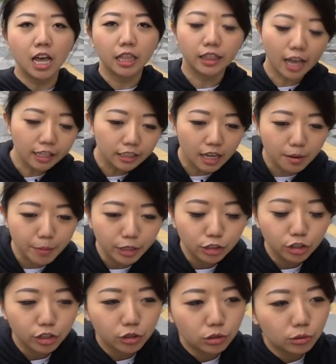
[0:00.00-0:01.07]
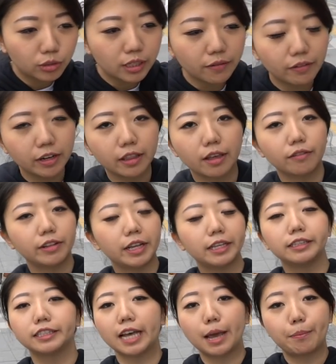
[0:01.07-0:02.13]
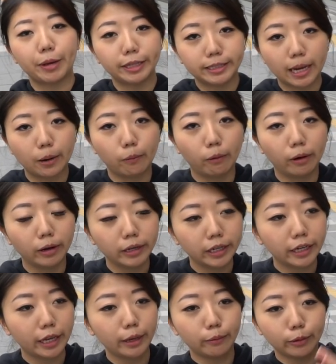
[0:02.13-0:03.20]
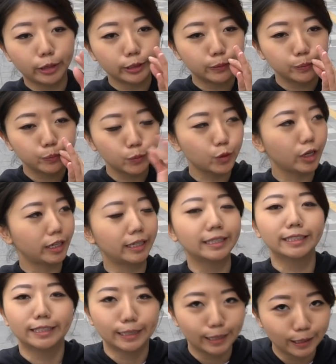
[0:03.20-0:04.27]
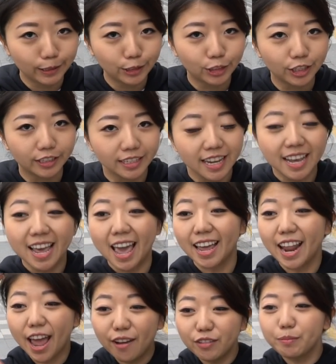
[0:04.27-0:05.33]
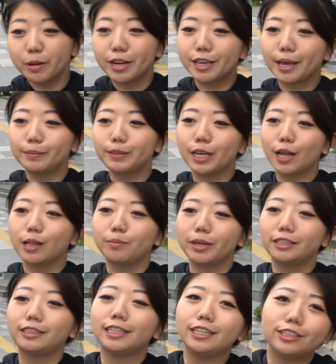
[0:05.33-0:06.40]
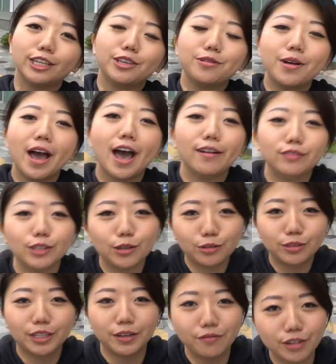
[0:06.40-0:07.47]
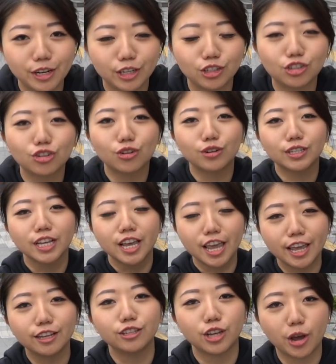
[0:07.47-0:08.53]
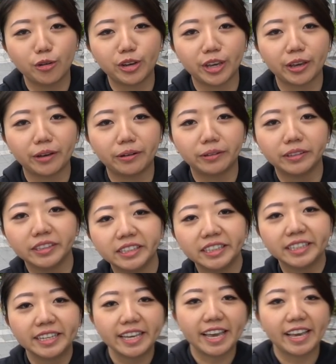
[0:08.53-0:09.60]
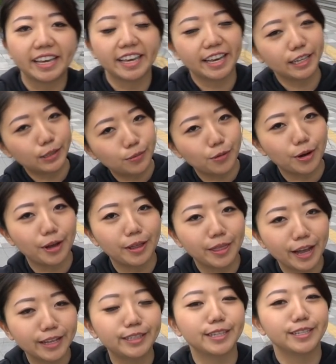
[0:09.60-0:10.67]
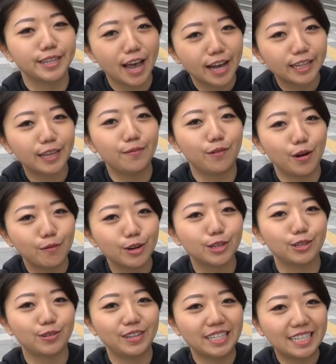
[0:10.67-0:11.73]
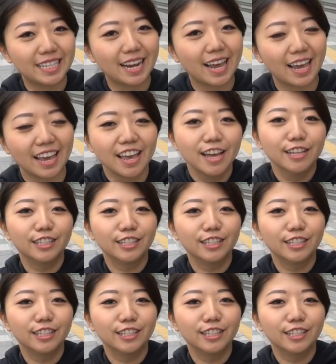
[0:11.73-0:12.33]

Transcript: Last time I took you to 7-Eleven in Taipei, Taiwan, and it was mwah, delicious. And everybody kept telling me, TJ, you have to go to the convenience stores in Tokyo. And guess what? That's exactly what we're doing today.